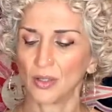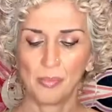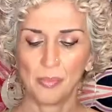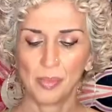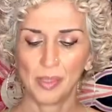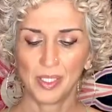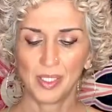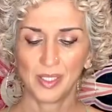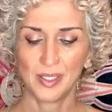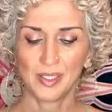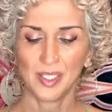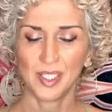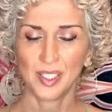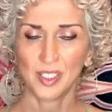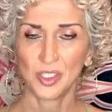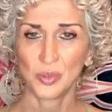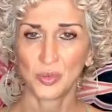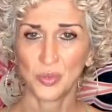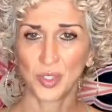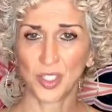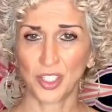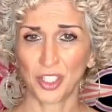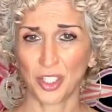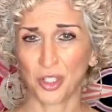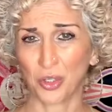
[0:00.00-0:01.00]
But it is
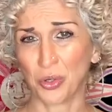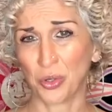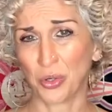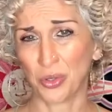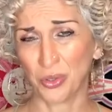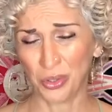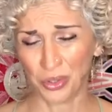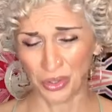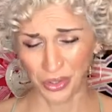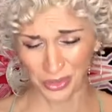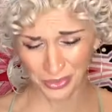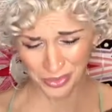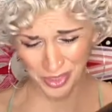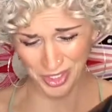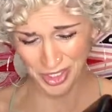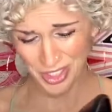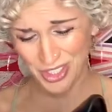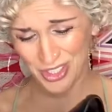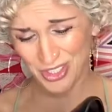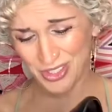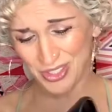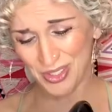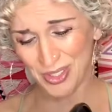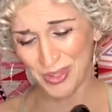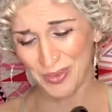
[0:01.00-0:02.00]
really cool when you
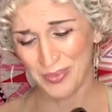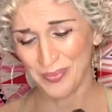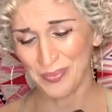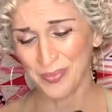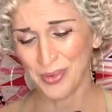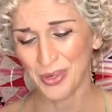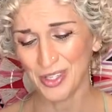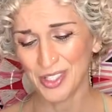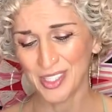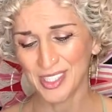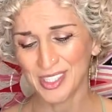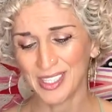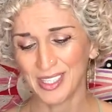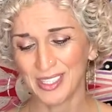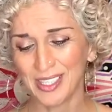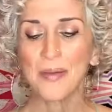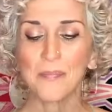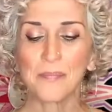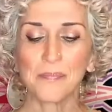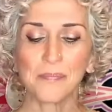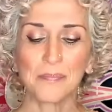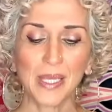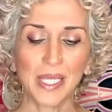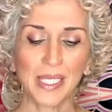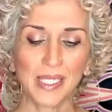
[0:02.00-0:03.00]
do it in person,
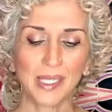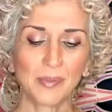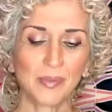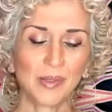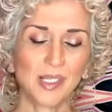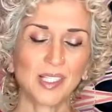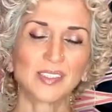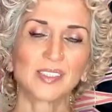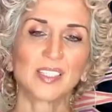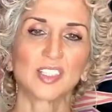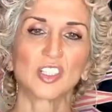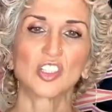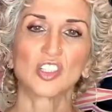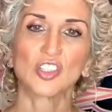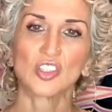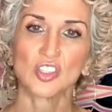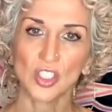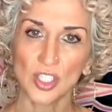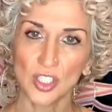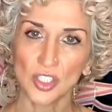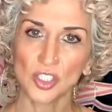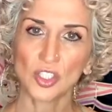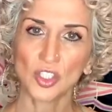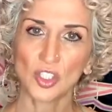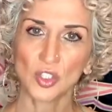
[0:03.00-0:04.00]
mainly because it's
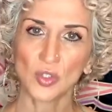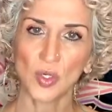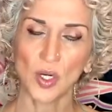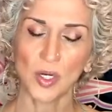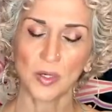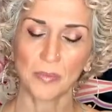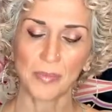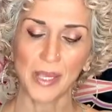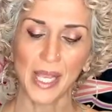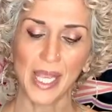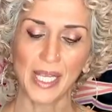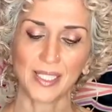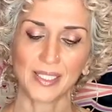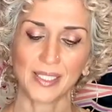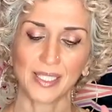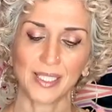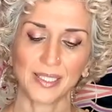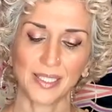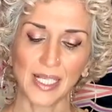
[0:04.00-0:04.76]
such a strong magnet.